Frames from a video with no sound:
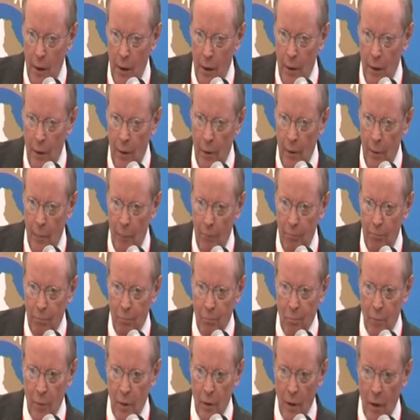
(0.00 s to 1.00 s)

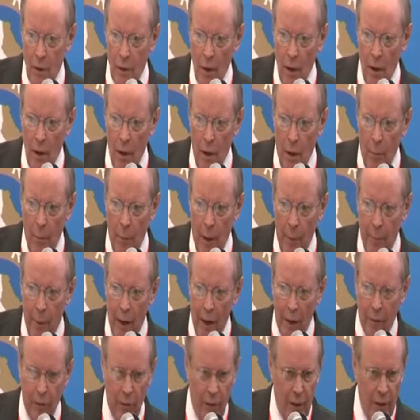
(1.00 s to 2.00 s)
My
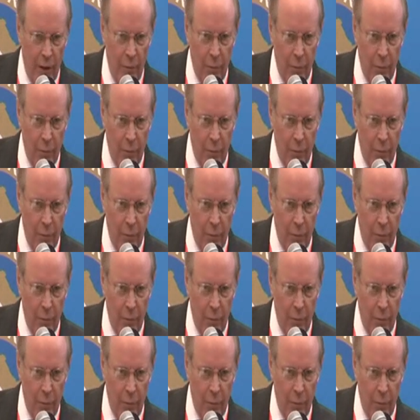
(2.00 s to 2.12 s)
background,